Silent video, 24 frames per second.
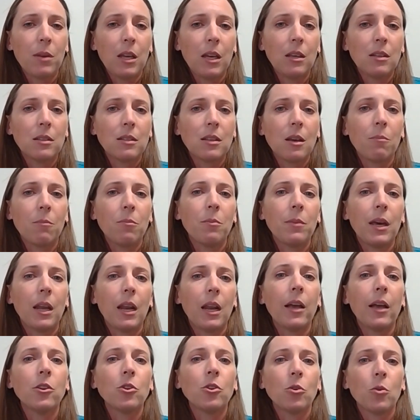E supplement
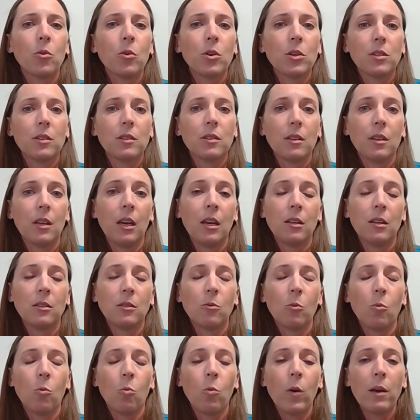and your horse is
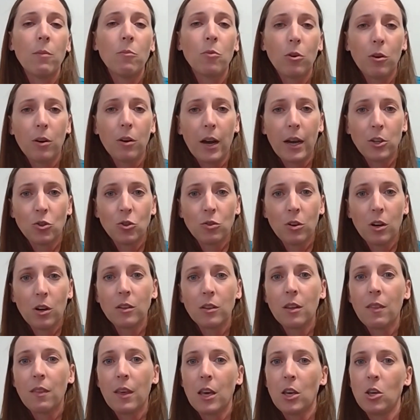way more high strung
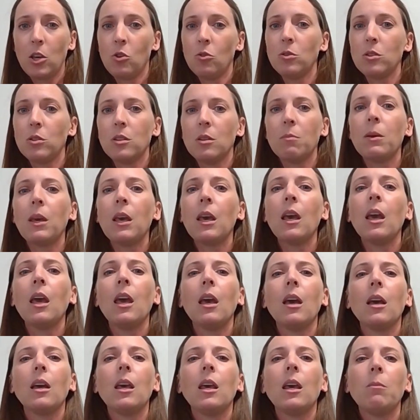than they used to be,
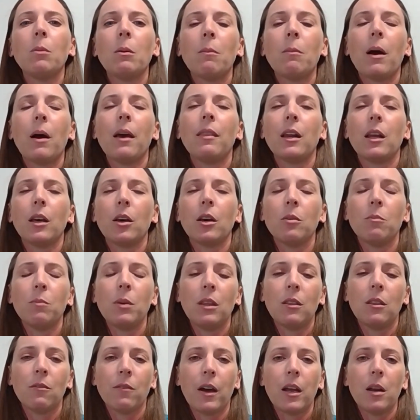keep in mind that it could be
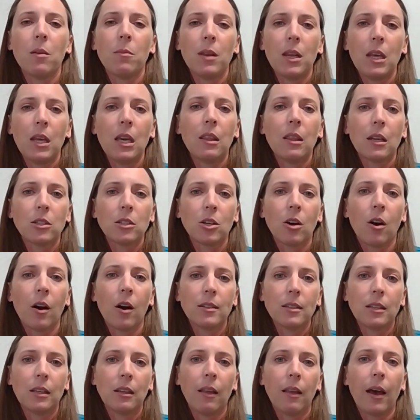the vitamin E that's
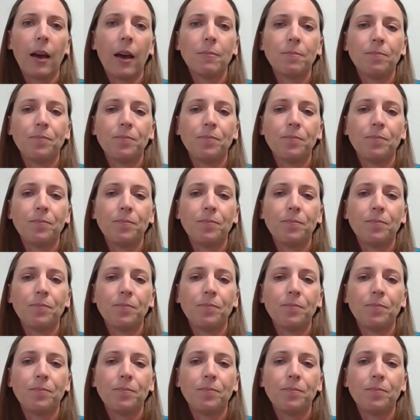causing that.